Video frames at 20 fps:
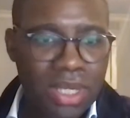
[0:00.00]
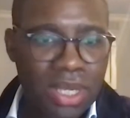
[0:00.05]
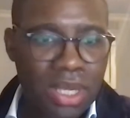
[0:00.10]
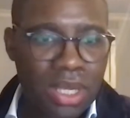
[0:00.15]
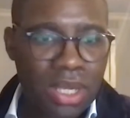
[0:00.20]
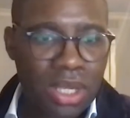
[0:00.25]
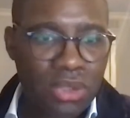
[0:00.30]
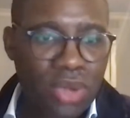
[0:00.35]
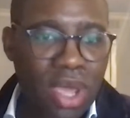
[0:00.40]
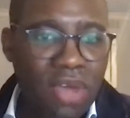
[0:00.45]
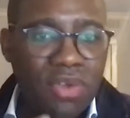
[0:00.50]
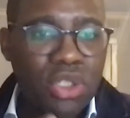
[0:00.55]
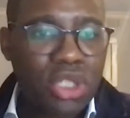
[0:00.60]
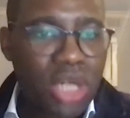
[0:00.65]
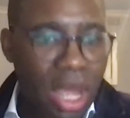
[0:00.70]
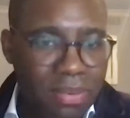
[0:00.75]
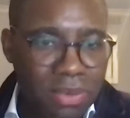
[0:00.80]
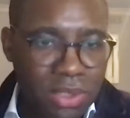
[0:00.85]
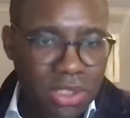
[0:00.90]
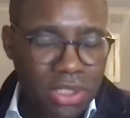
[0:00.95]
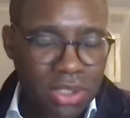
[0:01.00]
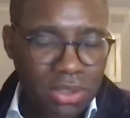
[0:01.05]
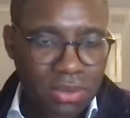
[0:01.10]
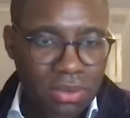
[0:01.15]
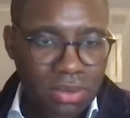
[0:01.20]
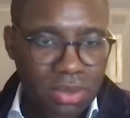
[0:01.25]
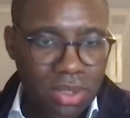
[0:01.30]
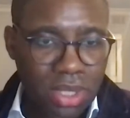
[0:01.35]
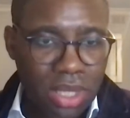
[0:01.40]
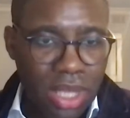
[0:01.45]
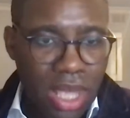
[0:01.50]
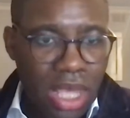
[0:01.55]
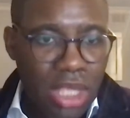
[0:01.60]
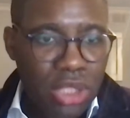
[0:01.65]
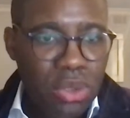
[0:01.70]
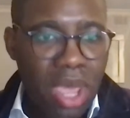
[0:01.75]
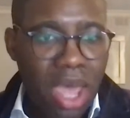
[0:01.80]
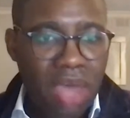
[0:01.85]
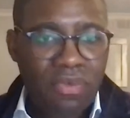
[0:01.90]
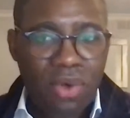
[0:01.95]
You have a job to do.
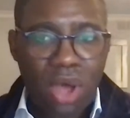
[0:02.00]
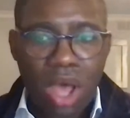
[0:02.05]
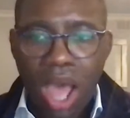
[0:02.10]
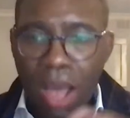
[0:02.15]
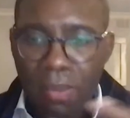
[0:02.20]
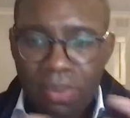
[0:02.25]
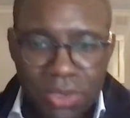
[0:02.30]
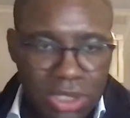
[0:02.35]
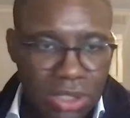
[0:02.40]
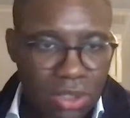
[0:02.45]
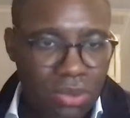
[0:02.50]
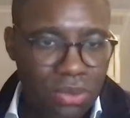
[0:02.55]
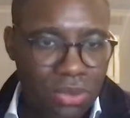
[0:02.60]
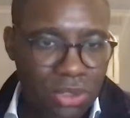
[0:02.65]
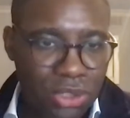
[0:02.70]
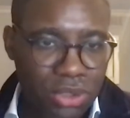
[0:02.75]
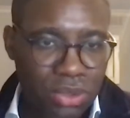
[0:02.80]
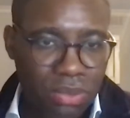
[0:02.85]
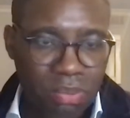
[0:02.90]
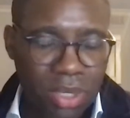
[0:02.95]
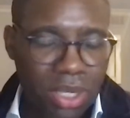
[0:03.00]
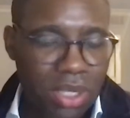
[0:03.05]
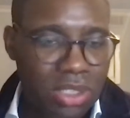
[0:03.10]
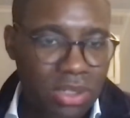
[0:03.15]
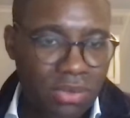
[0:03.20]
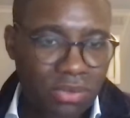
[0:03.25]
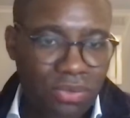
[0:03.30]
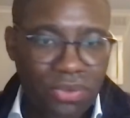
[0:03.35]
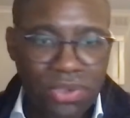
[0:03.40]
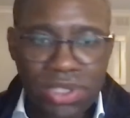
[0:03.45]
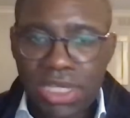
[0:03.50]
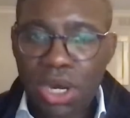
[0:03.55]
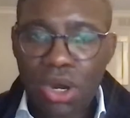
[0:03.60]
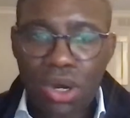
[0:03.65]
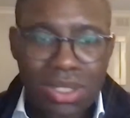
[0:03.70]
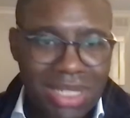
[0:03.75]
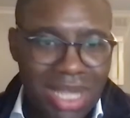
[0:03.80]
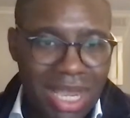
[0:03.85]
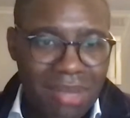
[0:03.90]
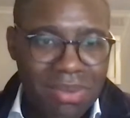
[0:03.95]
You have obstacles because of
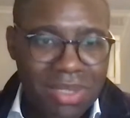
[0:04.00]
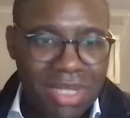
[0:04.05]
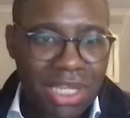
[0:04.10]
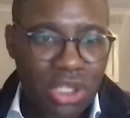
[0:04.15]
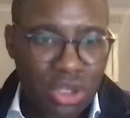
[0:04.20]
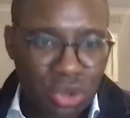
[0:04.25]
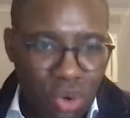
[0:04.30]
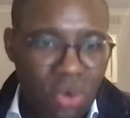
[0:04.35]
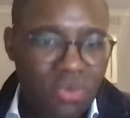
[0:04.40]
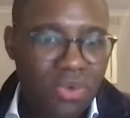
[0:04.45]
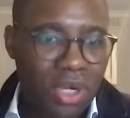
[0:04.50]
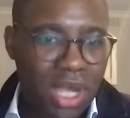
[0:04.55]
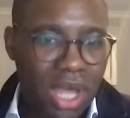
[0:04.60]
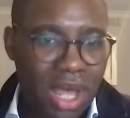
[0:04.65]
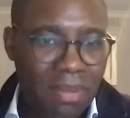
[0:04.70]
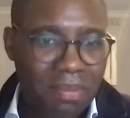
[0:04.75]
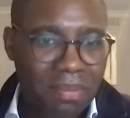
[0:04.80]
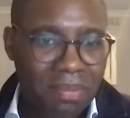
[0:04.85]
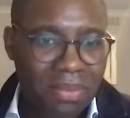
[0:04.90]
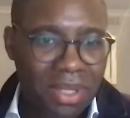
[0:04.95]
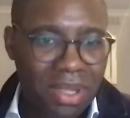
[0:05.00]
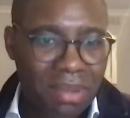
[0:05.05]
stereotypes that you overcome.